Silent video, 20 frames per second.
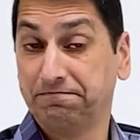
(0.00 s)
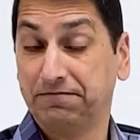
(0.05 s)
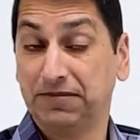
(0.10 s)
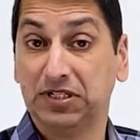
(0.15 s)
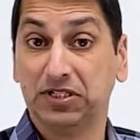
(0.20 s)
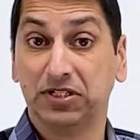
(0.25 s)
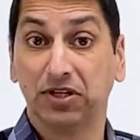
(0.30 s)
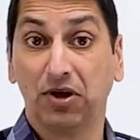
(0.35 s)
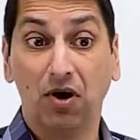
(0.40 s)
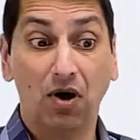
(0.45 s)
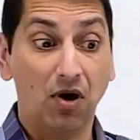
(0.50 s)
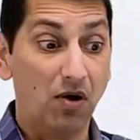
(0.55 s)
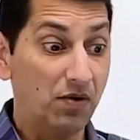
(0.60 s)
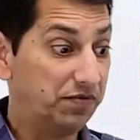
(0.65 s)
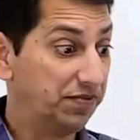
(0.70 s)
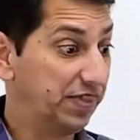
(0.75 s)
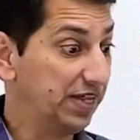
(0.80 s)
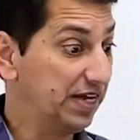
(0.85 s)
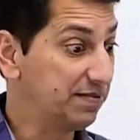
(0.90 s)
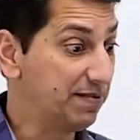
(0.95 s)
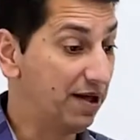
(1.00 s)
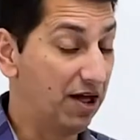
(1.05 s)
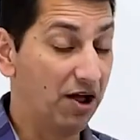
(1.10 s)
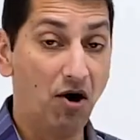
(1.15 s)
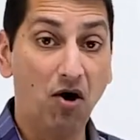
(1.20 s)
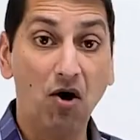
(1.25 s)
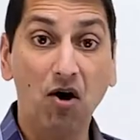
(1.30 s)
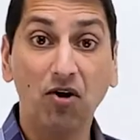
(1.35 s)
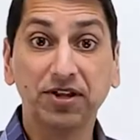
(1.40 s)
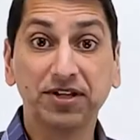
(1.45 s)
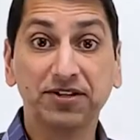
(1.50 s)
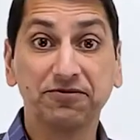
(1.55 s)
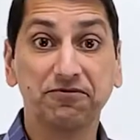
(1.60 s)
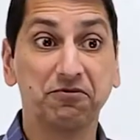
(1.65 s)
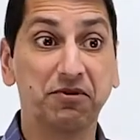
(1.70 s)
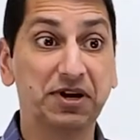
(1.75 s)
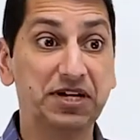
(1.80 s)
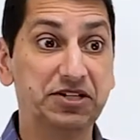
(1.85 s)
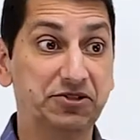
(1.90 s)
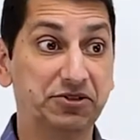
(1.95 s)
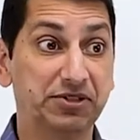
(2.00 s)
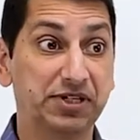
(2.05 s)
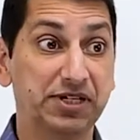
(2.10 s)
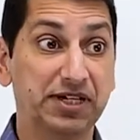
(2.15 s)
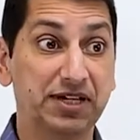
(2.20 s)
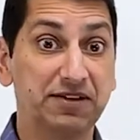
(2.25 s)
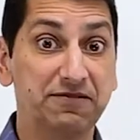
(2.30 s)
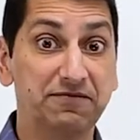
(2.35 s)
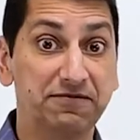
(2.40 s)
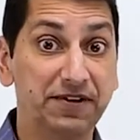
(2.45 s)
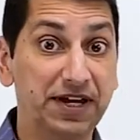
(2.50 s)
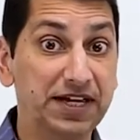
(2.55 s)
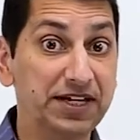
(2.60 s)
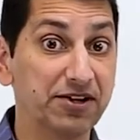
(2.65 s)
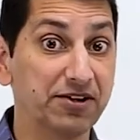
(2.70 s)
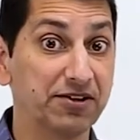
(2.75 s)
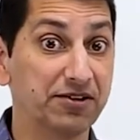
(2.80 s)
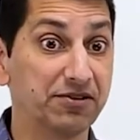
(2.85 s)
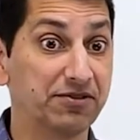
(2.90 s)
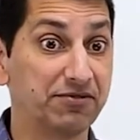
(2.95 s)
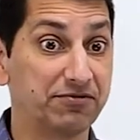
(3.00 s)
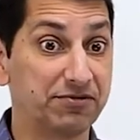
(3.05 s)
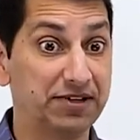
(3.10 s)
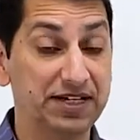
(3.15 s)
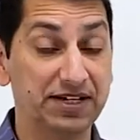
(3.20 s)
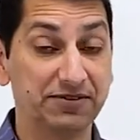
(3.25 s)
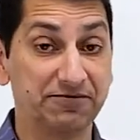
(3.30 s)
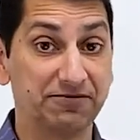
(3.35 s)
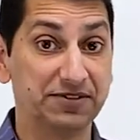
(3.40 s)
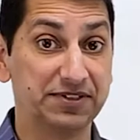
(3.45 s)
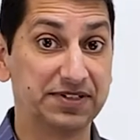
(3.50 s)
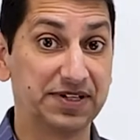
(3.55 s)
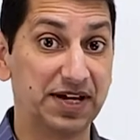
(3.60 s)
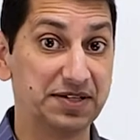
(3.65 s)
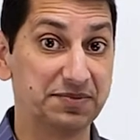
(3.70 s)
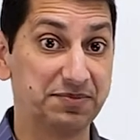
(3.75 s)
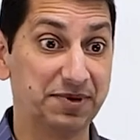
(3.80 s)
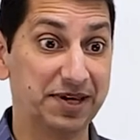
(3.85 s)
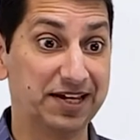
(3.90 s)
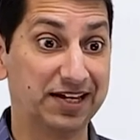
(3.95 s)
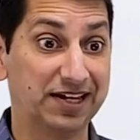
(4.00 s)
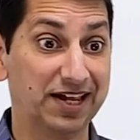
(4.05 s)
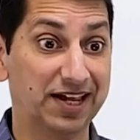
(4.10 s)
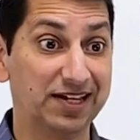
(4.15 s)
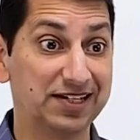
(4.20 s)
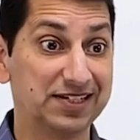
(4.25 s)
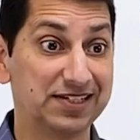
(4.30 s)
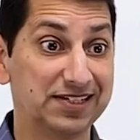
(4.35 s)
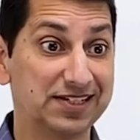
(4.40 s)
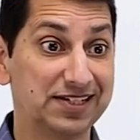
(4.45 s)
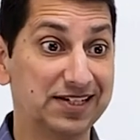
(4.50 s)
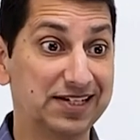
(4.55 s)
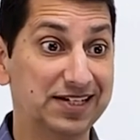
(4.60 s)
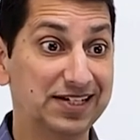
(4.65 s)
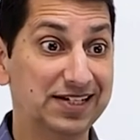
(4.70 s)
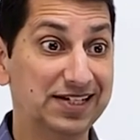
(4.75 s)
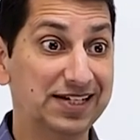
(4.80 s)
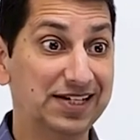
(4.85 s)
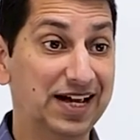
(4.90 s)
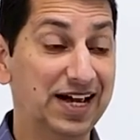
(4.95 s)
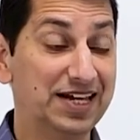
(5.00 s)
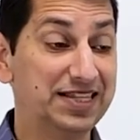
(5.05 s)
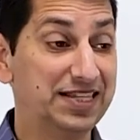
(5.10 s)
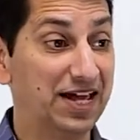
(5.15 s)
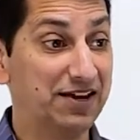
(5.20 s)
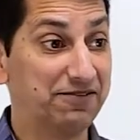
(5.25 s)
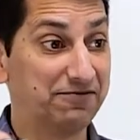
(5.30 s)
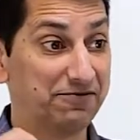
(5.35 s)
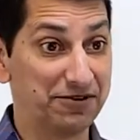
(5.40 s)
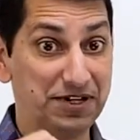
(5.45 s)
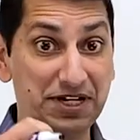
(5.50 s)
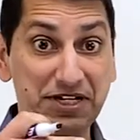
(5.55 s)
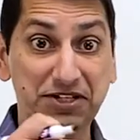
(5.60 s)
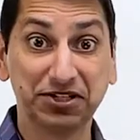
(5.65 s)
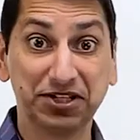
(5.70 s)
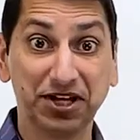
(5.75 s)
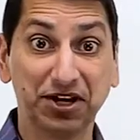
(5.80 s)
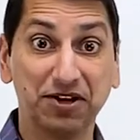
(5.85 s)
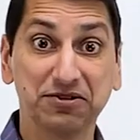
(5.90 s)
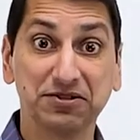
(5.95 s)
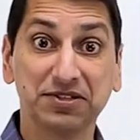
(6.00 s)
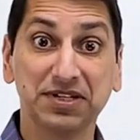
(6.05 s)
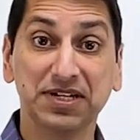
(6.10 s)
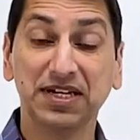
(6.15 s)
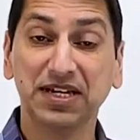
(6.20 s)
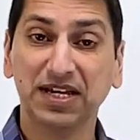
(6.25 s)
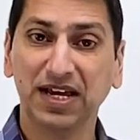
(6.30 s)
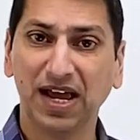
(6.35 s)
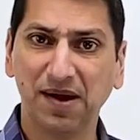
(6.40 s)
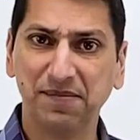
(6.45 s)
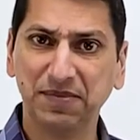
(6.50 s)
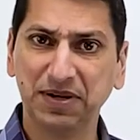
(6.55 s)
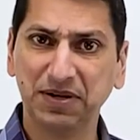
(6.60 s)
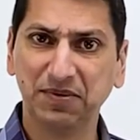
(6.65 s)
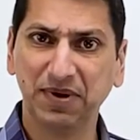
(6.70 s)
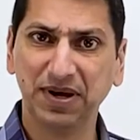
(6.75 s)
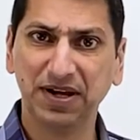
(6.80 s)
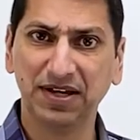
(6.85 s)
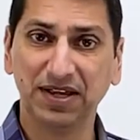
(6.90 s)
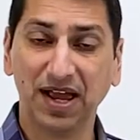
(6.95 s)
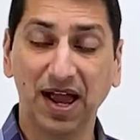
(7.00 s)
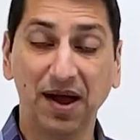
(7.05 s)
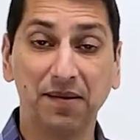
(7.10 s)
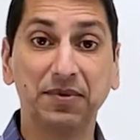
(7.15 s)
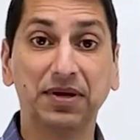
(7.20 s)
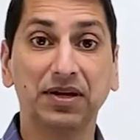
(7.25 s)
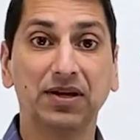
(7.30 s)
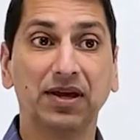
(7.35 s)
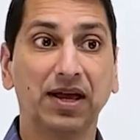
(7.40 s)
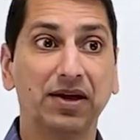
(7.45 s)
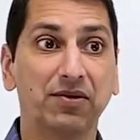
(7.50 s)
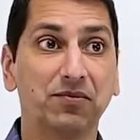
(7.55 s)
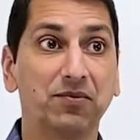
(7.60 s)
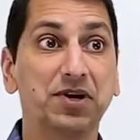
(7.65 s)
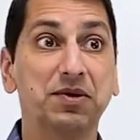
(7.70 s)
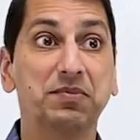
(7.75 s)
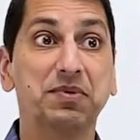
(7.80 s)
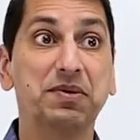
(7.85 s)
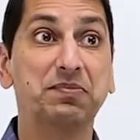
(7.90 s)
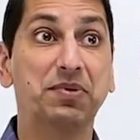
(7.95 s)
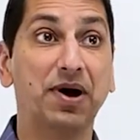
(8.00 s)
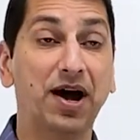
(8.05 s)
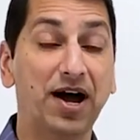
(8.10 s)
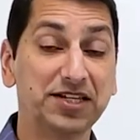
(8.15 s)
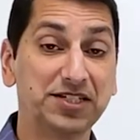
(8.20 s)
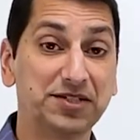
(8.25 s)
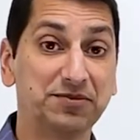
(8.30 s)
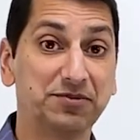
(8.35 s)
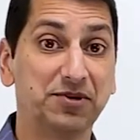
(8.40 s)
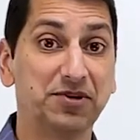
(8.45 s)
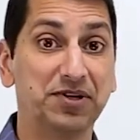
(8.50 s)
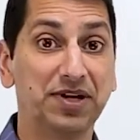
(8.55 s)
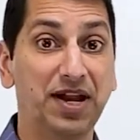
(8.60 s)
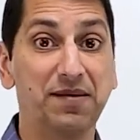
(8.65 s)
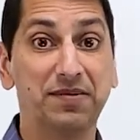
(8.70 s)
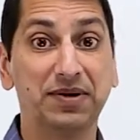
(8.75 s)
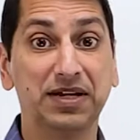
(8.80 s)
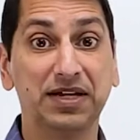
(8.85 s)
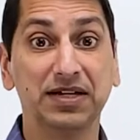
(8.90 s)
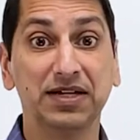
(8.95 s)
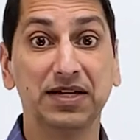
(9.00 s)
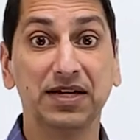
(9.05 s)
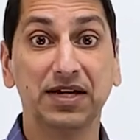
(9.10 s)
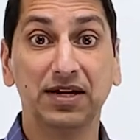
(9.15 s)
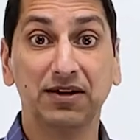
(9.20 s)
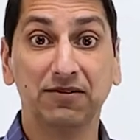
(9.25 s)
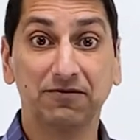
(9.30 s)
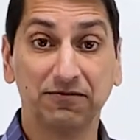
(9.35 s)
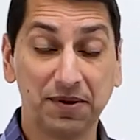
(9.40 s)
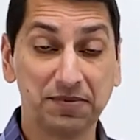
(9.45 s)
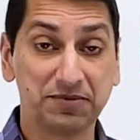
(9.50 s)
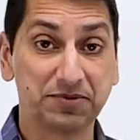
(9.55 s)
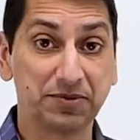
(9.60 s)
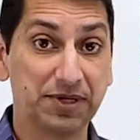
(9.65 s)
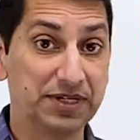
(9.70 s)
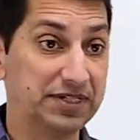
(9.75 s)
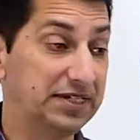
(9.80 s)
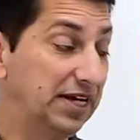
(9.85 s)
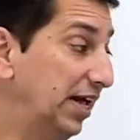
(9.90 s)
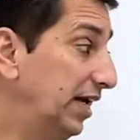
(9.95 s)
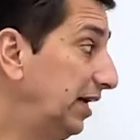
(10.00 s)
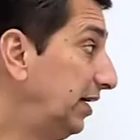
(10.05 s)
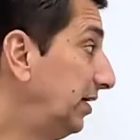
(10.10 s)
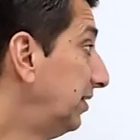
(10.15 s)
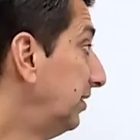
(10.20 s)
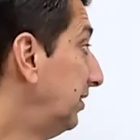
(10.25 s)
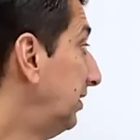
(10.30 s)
So think about all the different ways you could configure three different size pancakes. And then for each of those, would it be possible, and how many flips would it take?